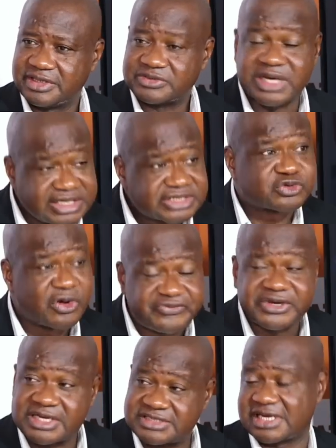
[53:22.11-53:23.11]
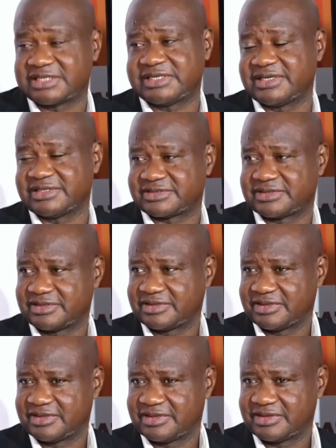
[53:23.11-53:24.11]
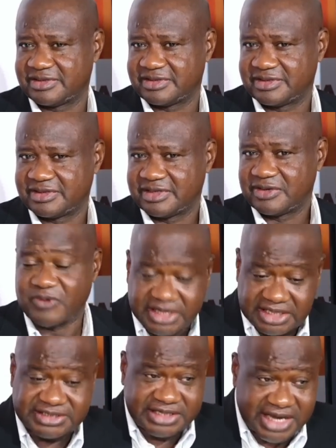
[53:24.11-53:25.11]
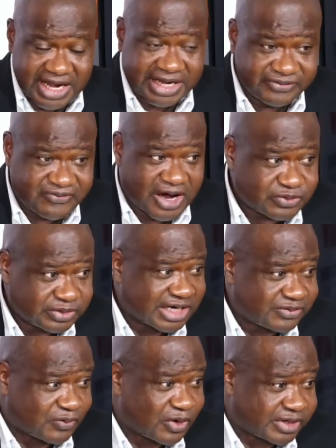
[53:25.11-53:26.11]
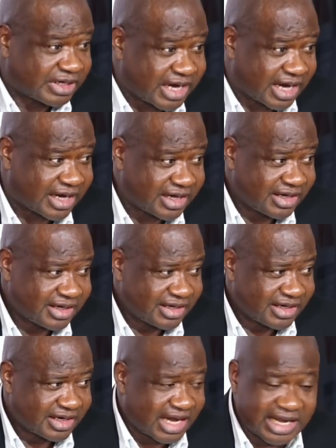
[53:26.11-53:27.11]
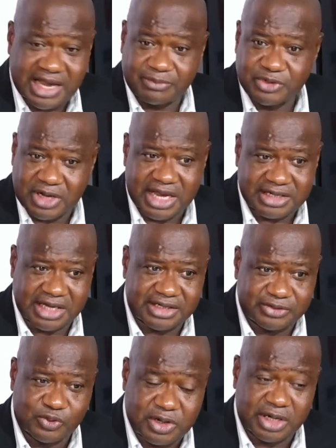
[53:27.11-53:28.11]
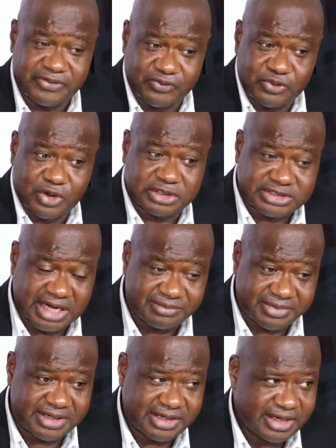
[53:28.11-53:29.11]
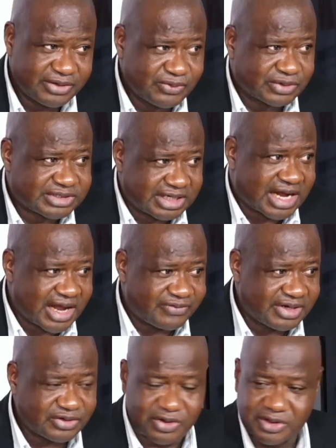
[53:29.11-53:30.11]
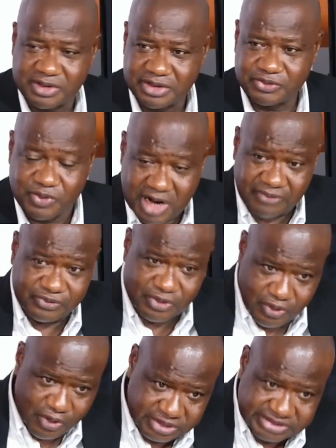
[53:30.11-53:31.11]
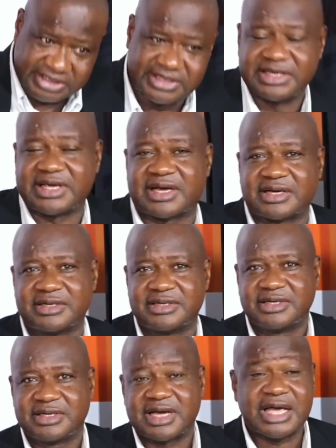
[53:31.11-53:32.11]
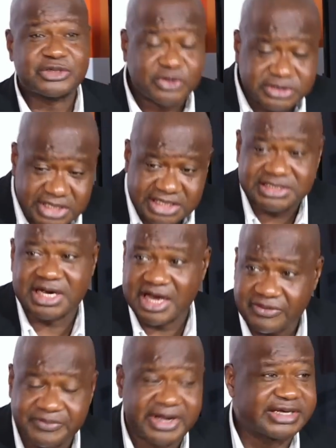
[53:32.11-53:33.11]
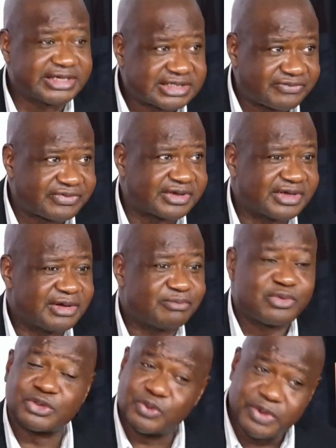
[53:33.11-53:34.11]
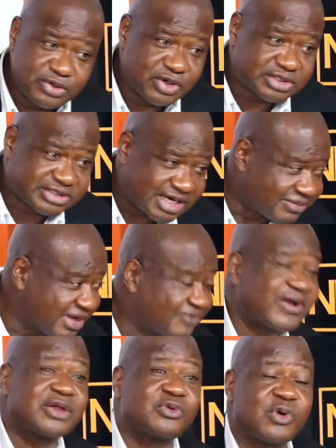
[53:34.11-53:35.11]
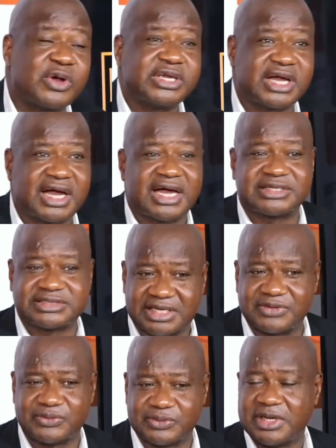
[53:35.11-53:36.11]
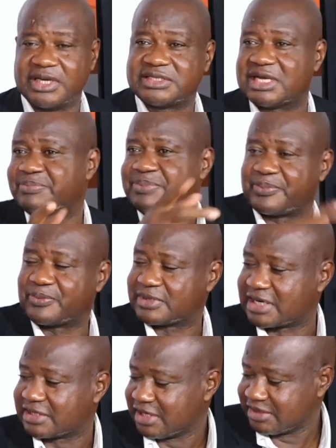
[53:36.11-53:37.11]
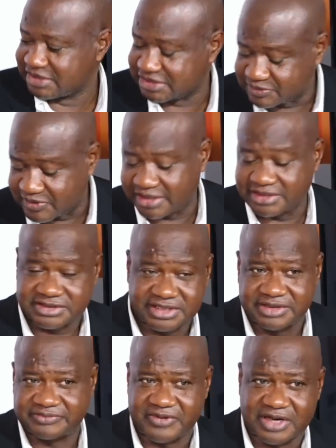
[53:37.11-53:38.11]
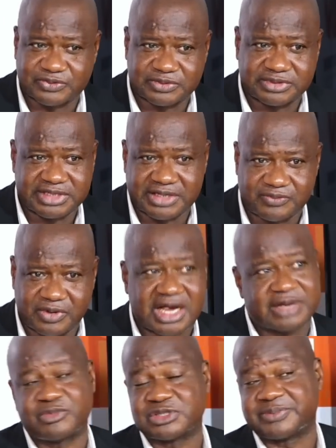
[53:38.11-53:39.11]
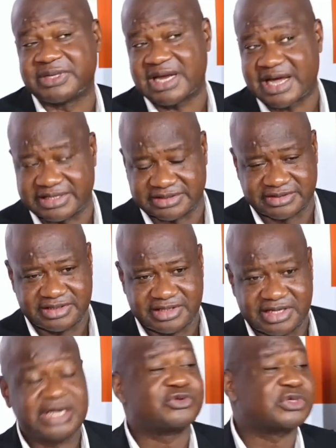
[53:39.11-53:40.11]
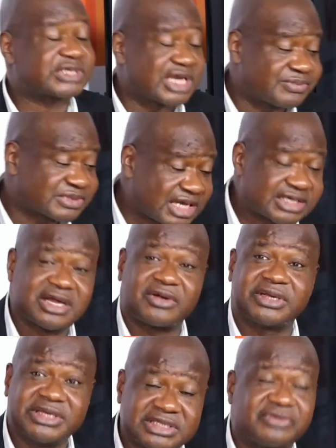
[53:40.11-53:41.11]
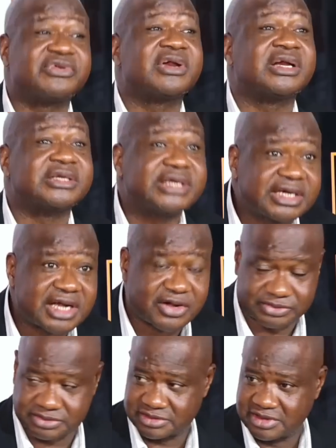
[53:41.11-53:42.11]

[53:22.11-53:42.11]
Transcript: That is confidential things. What is here in Fatu Network here? If you don't tell me, you think I will know? You have your own thing here. I just have my interview, but you will not tell me. If I go here and tell people that this is what is in Fatu Network, I must be lying. I just came, sat down, interview, and get out.